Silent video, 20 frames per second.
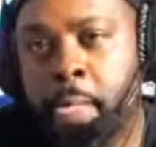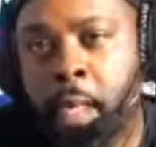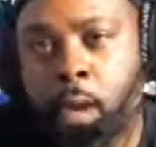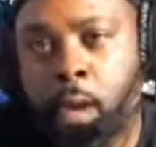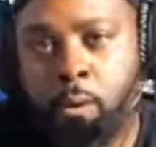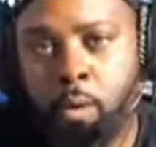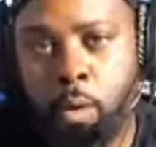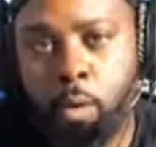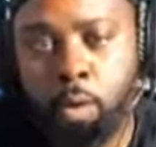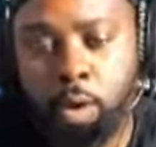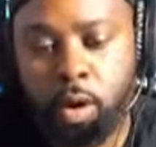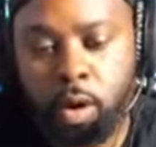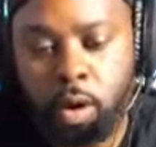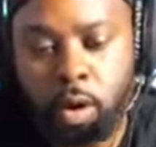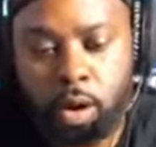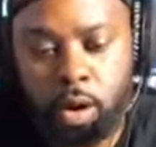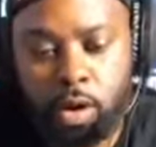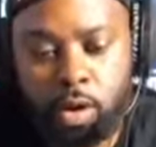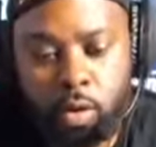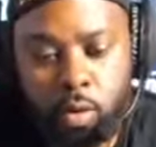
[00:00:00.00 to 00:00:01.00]
What we're
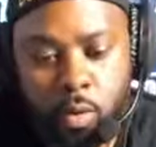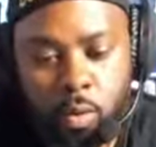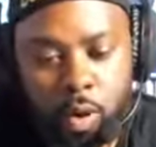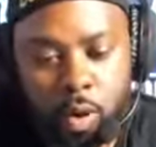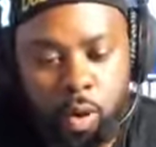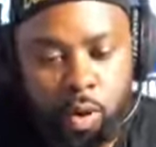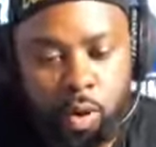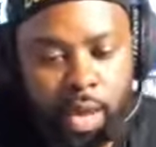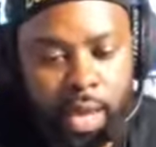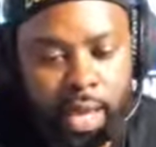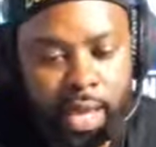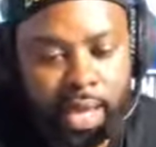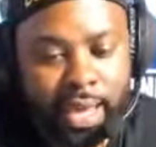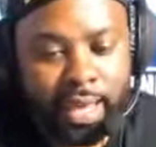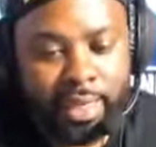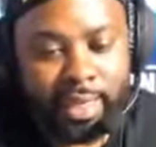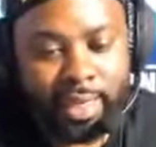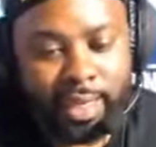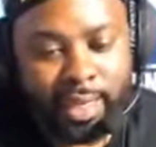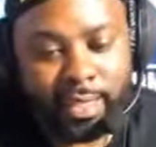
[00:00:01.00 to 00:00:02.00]
going to do, we're going to
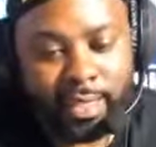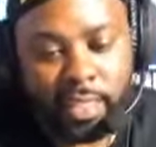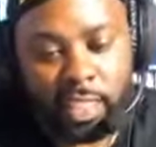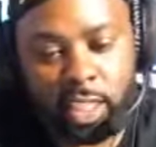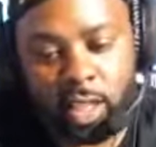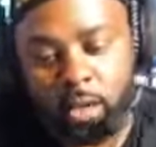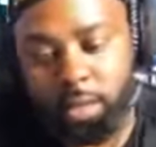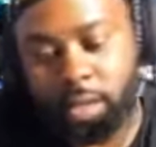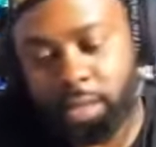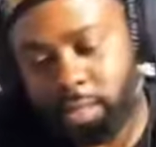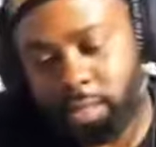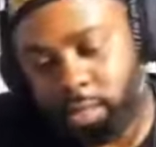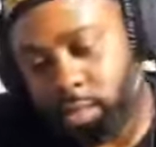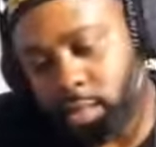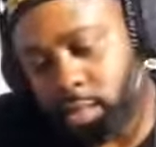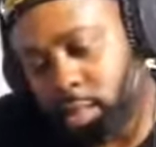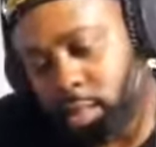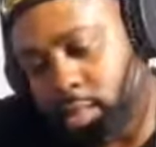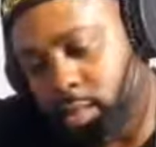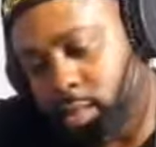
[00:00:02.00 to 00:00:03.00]
end this show. This
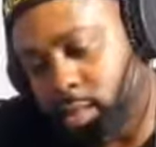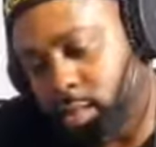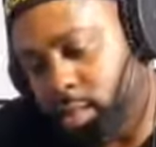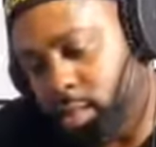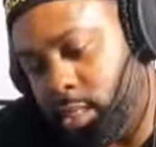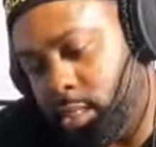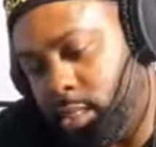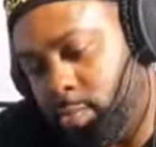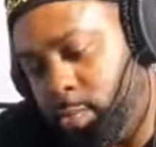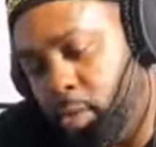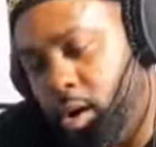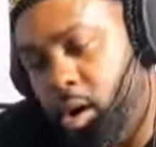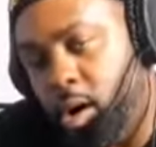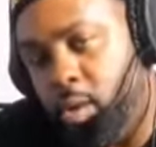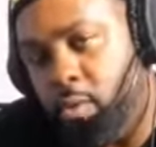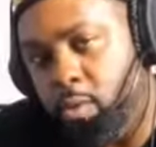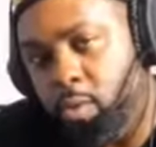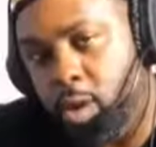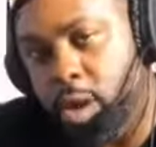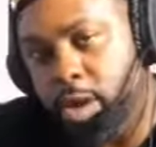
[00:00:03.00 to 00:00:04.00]
is just
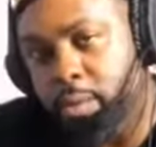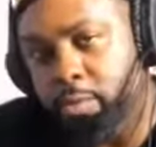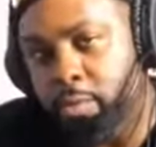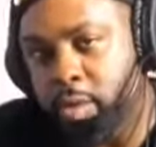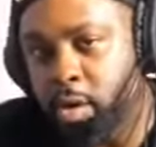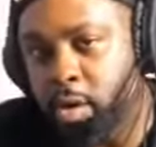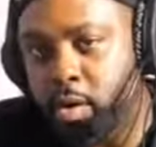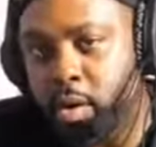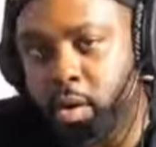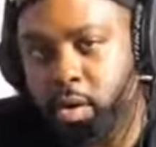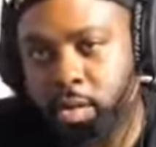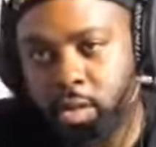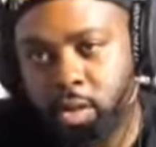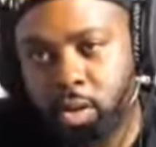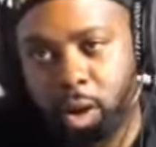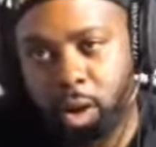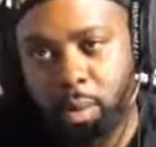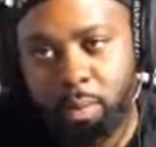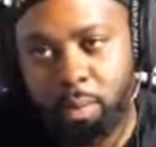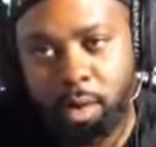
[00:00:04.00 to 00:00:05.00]
part one. We're going to
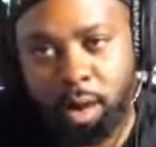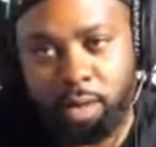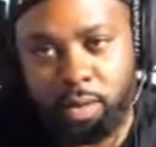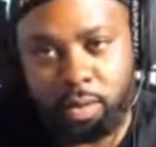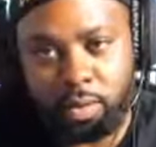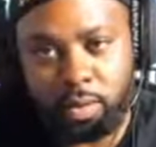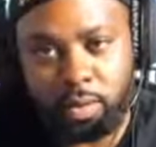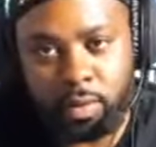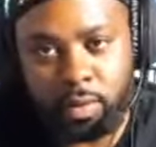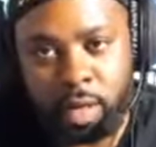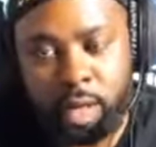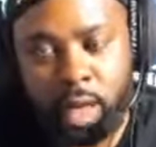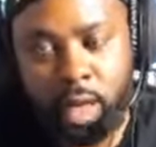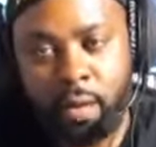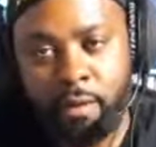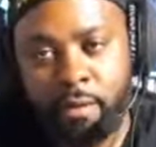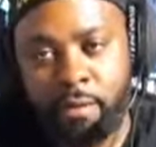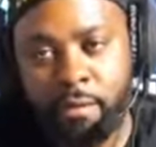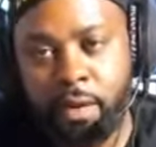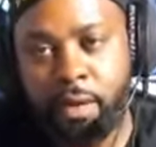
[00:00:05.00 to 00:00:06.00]
start part two
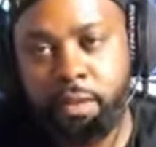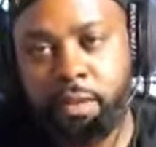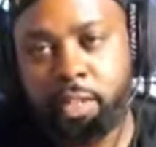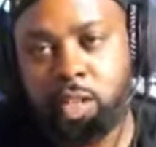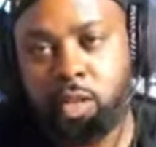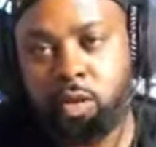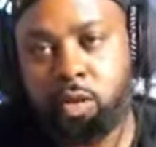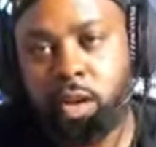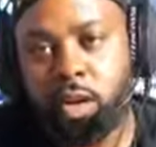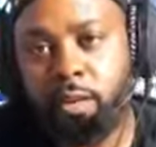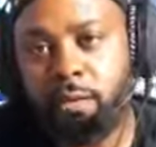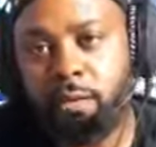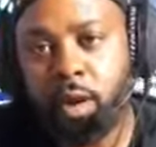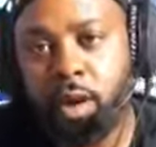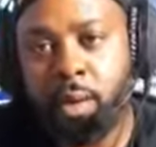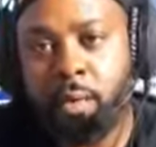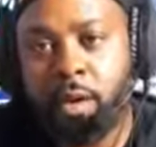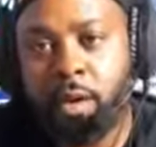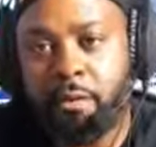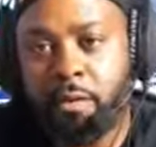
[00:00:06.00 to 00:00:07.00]
very shortly for
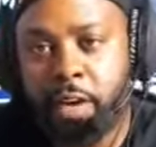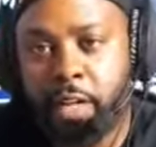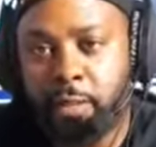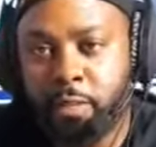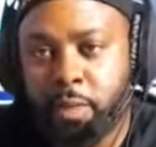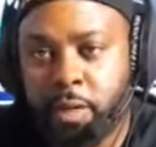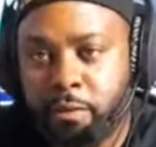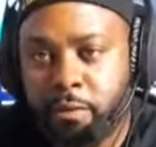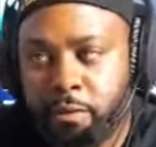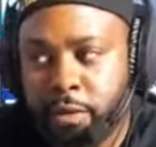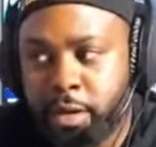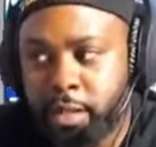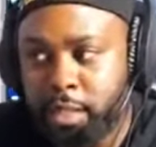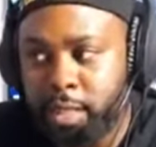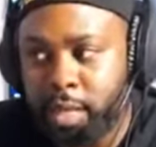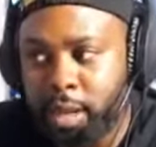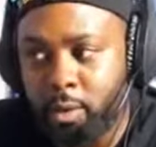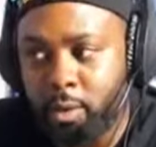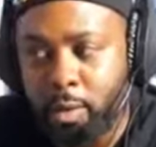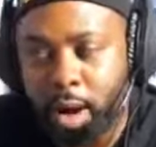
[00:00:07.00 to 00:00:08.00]
all my Facebook
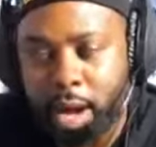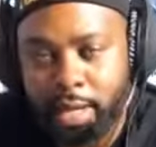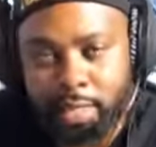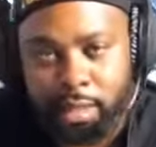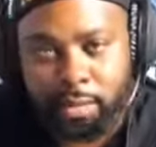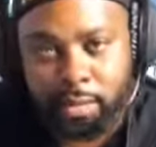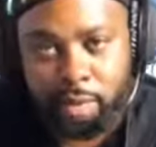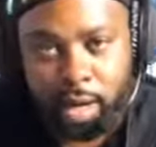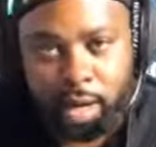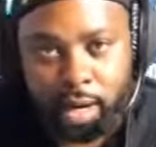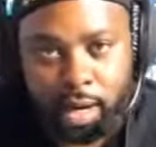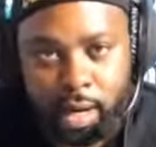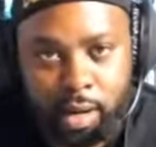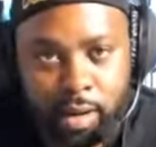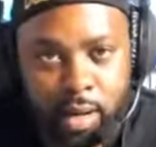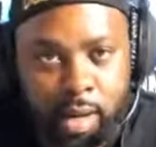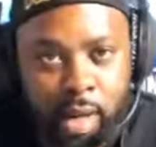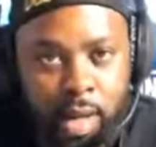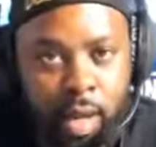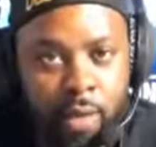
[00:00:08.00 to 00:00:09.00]
friends that are watching right
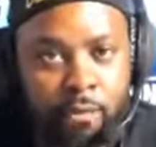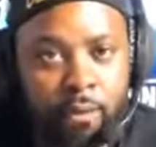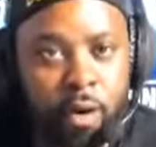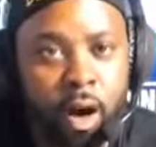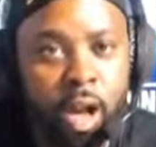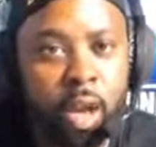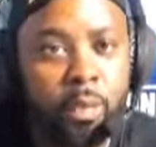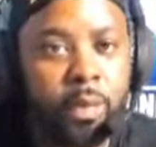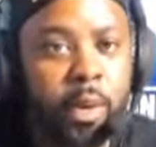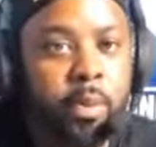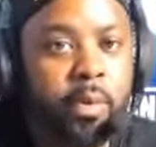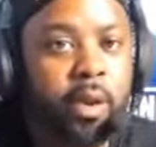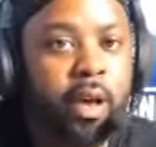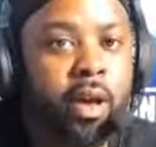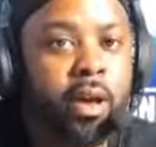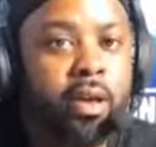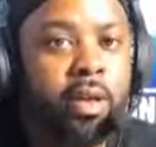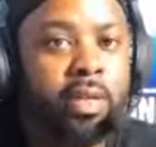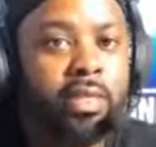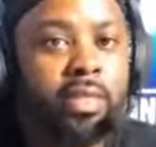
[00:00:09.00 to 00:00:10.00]
now. For all the people
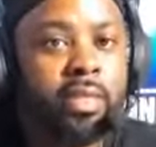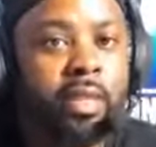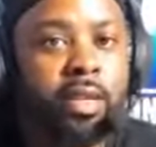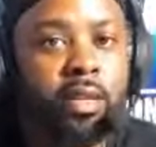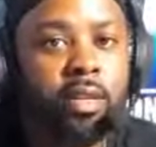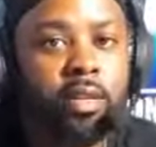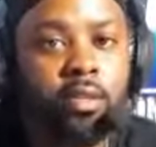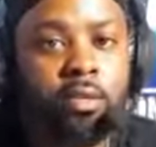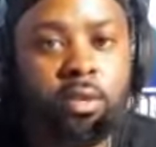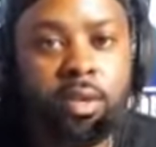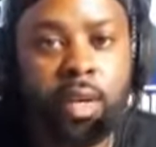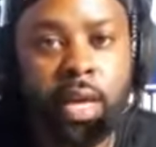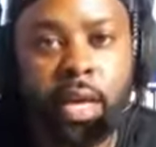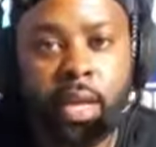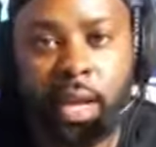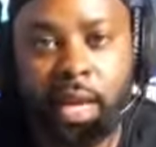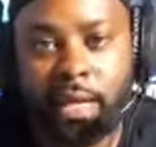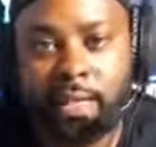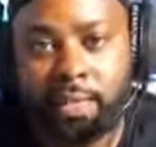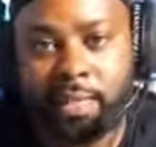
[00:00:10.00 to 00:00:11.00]
that are listening, doing
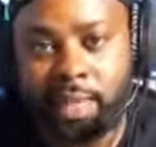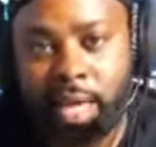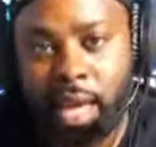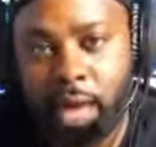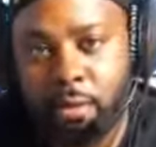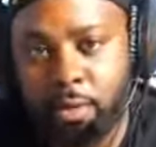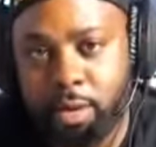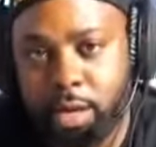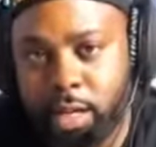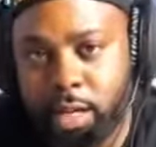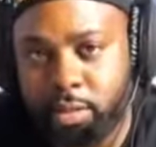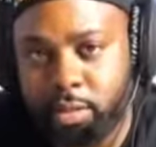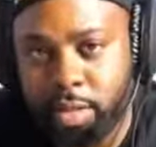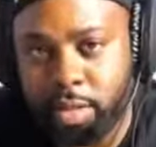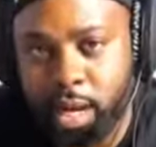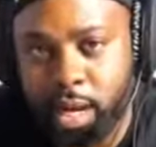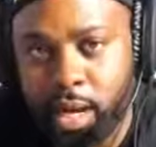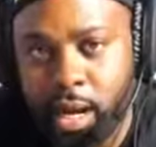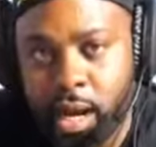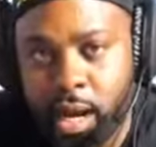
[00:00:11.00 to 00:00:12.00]

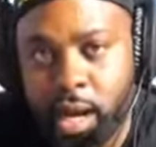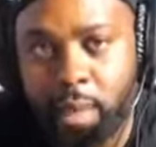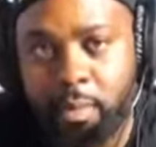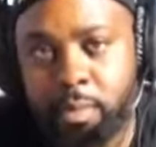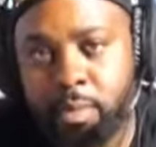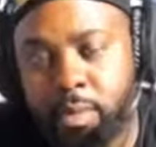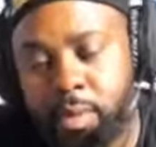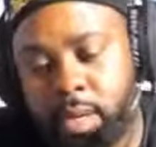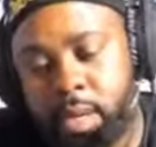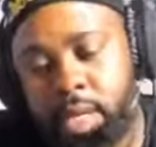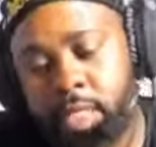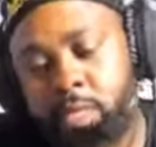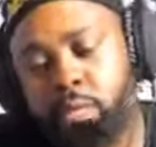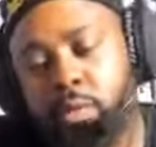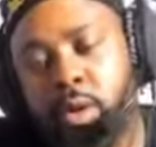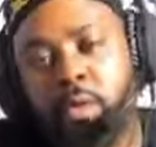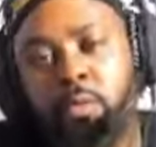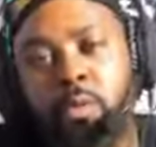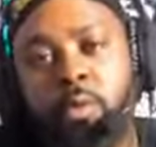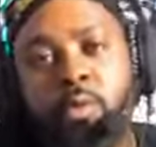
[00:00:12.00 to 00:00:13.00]
LegacyA100.com, next
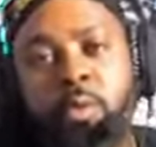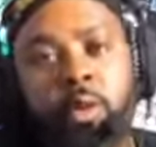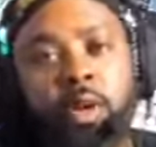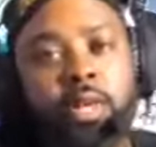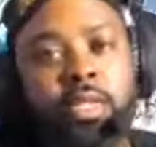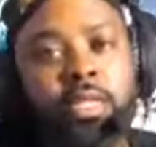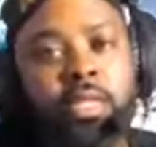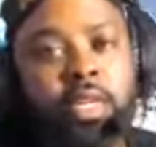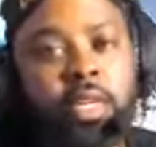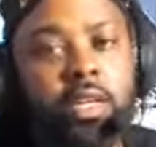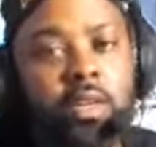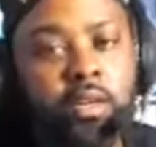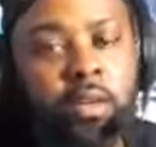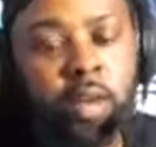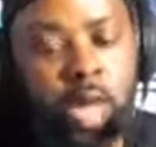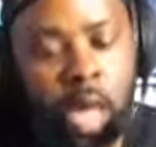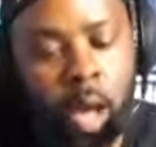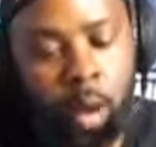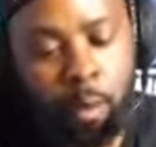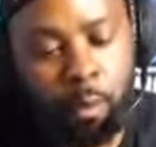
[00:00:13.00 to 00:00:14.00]
week we will continue.
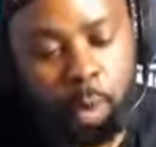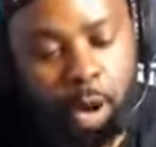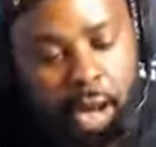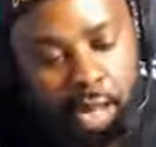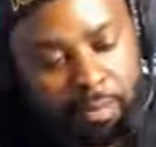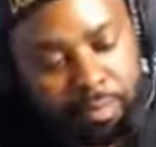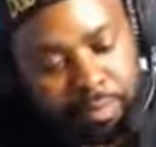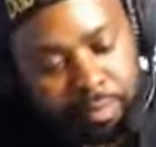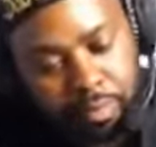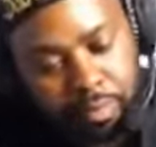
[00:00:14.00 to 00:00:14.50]
But